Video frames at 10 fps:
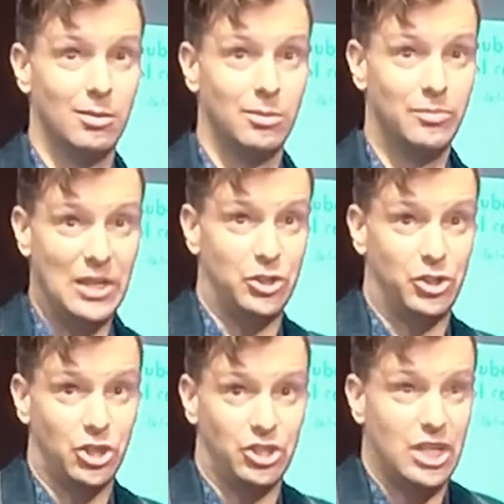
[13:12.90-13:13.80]
They
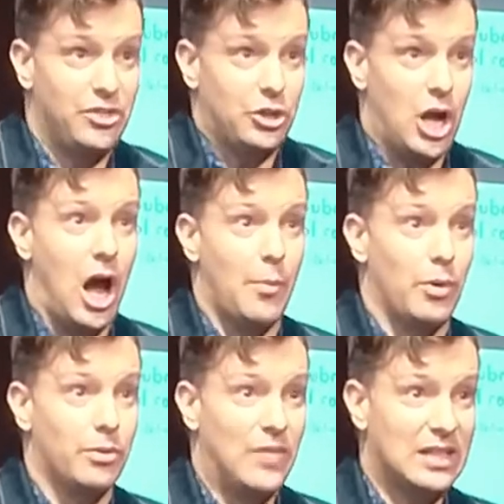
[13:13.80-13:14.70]
just did their job.
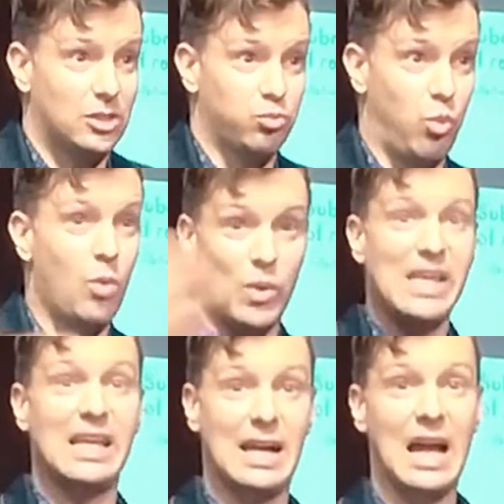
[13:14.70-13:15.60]
That's what
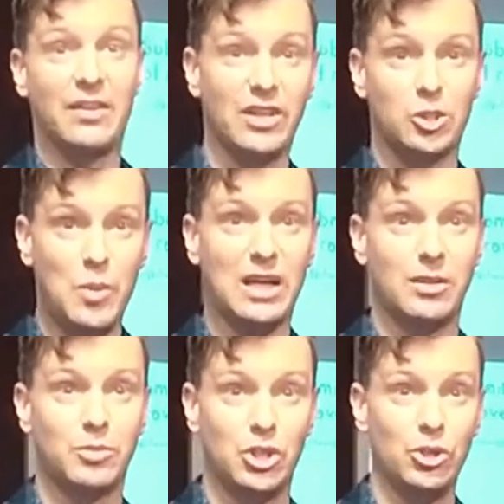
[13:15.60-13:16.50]
we kind of expect them
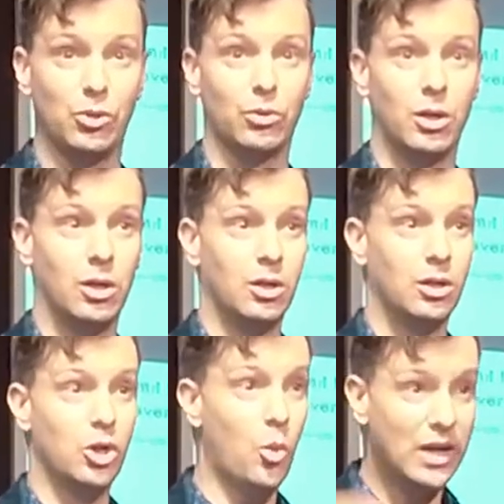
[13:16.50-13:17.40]
to do.
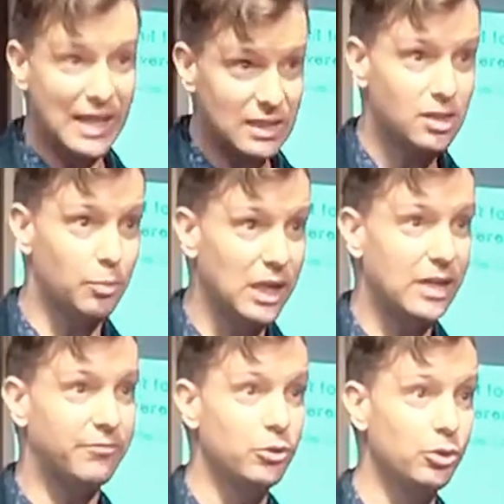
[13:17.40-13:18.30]
No one gets the plate of
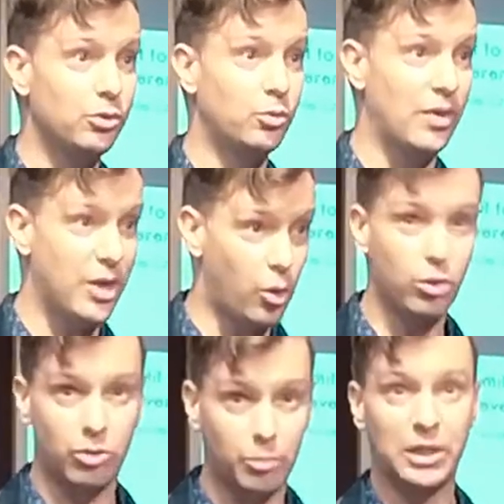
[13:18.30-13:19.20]
food when they
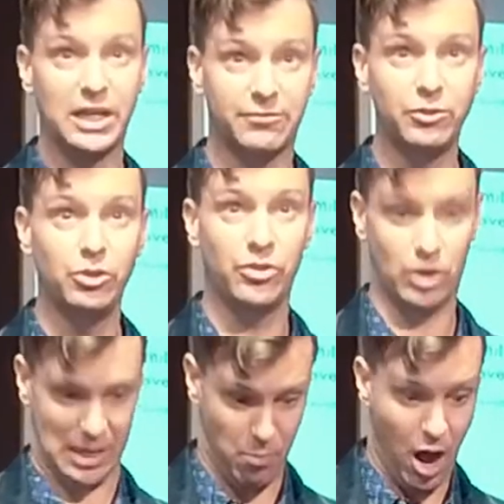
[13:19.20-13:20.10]
order a plate of food and they're
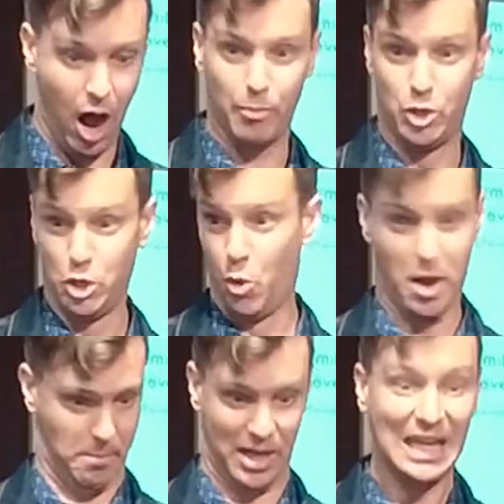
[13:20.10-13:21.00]
like, Mom, you wouldn't
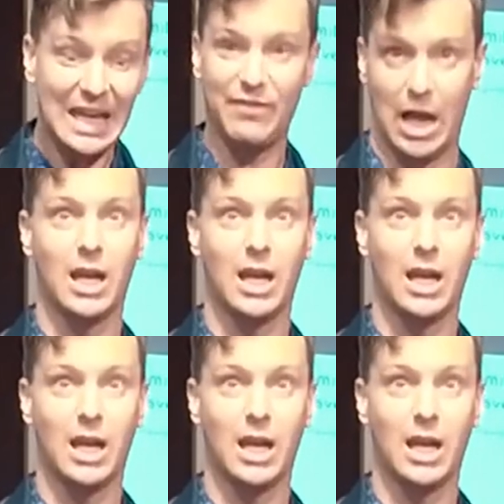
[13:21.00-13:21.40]
believe it.